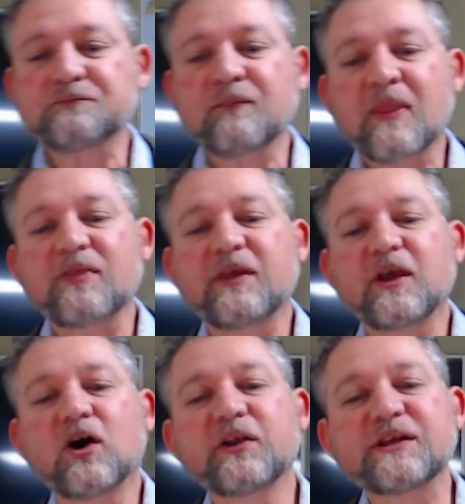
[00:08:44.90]
The
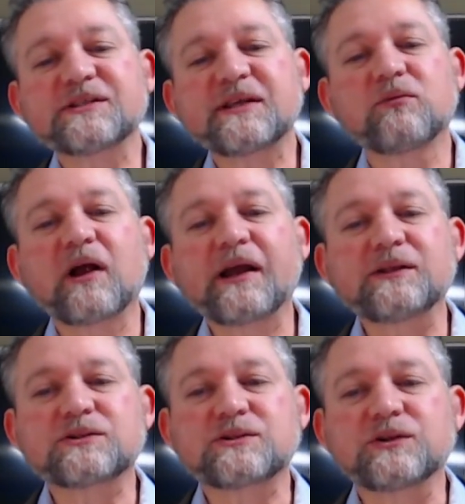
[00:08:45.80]
audience he
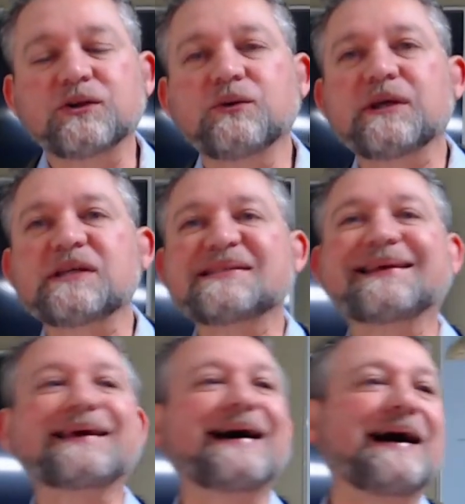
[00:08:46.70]
writes to is
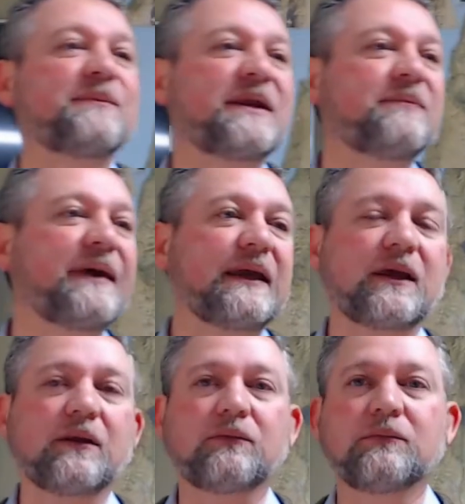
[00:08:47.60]
the common
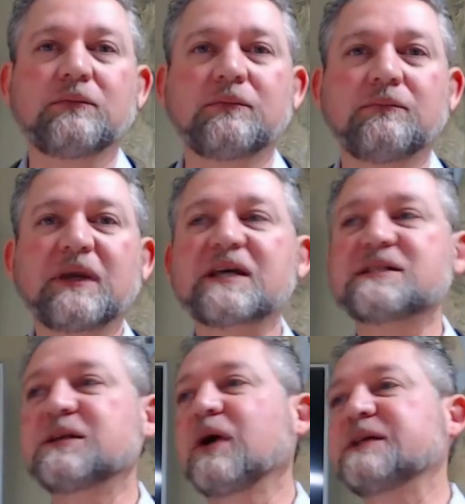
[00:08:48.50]
man because
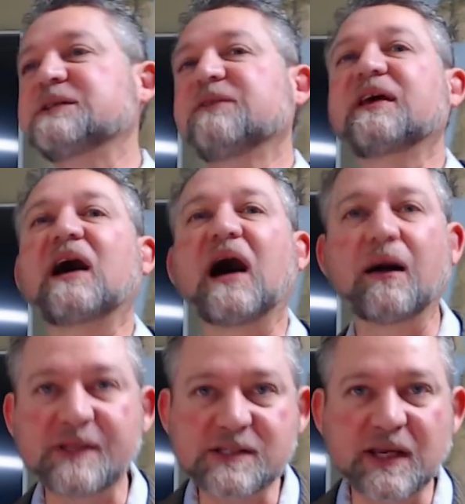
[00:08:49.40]
he writes of the
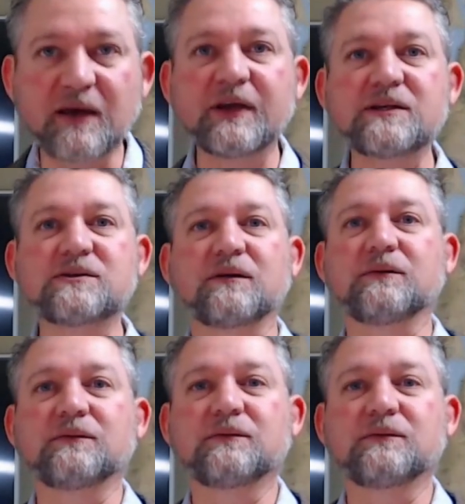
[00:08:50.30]
common salvation.